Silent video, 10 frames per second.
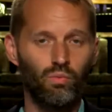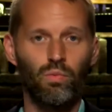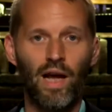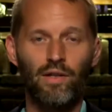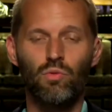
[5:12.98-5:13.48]

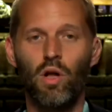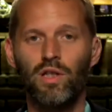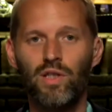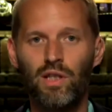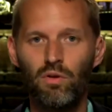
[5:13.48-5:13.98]
Andrew
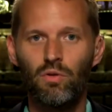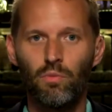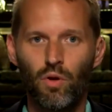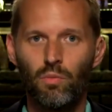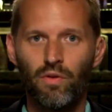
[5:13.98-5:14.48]
Wallenstein, whom,
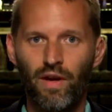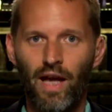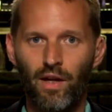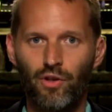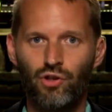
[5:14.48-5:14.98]
whom we've
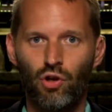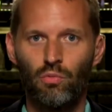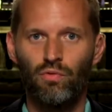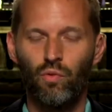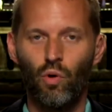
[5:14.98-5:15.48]
had on the show
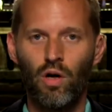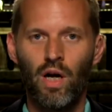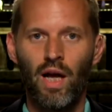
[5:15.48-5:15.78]
before,